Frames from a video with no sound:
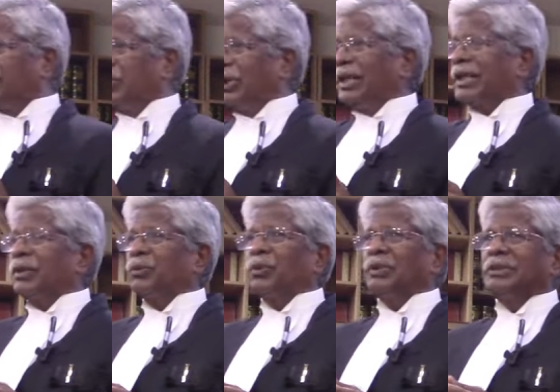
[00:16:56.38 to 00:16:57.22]
to come
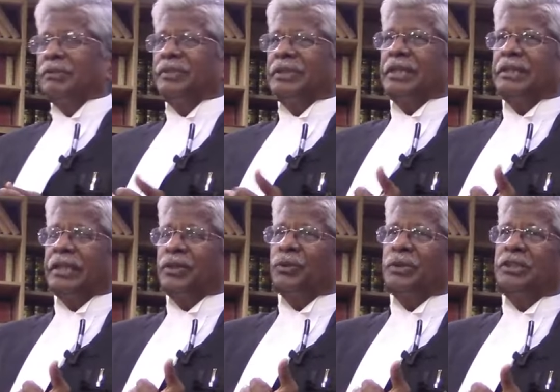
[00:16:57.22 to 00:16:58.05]
to a conclusion
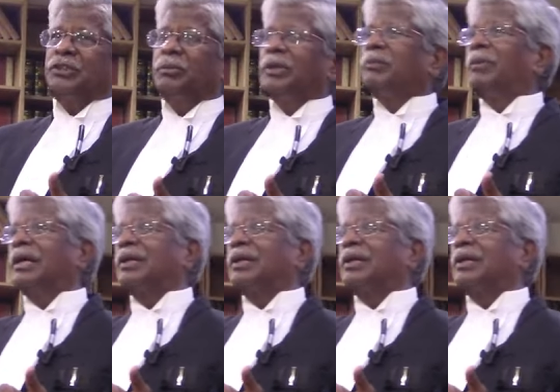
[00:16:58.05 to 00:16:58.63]
whether the accused is to